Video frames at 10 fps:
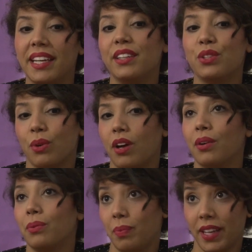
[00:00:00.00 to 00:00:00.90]
In
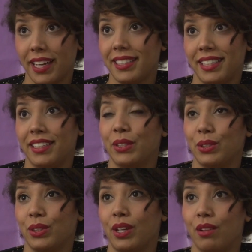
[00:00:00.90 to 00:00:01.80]
Toronto, like I said,
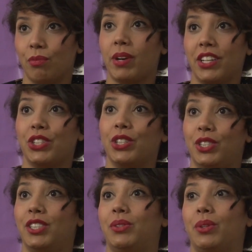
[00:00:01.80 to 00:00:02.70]
there's a lot of pressure
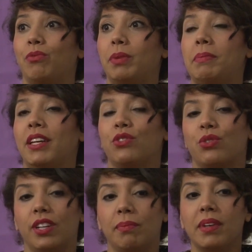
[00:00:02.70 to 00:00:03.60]
to sort of be
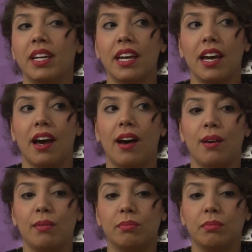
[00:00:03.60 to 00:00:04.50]
mainstream,
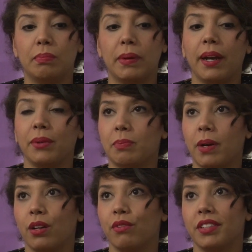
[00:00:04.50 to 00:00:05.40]
but I was
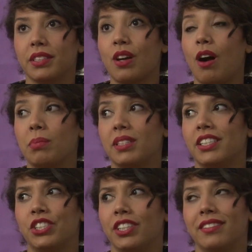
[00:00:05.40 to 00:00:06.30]
part of this
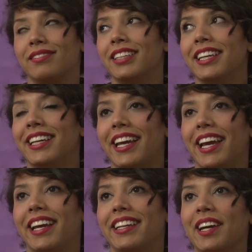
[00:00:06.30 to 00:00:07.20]
competition,
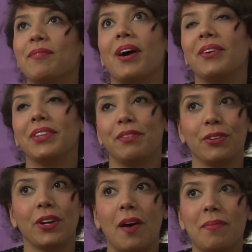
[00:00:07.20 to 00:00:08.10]
and I'm not really
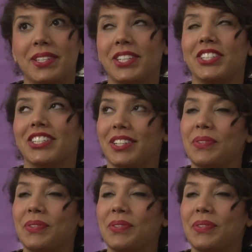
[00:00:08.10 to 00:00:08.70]
for competitions.